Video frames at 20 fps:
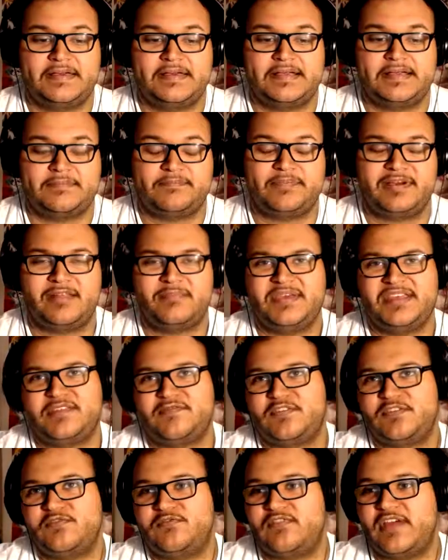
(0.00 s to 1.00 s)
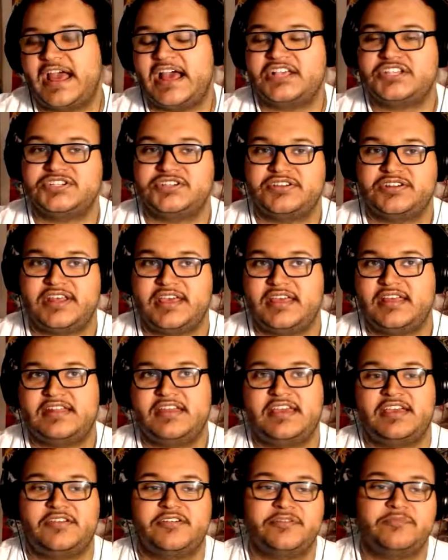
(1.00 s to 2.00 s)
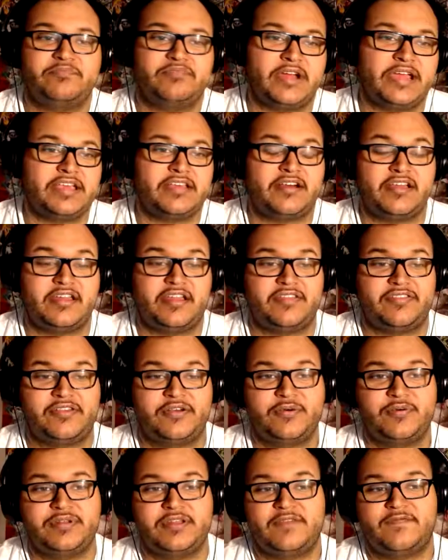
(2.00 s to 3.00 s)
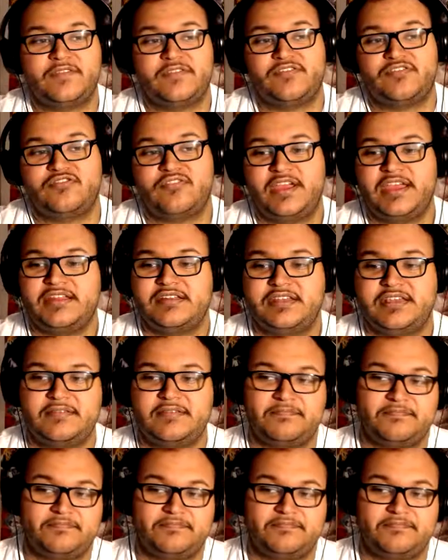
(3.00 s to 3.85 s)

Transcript: But I mean, if you fractured it, it could break on its own if you strained it.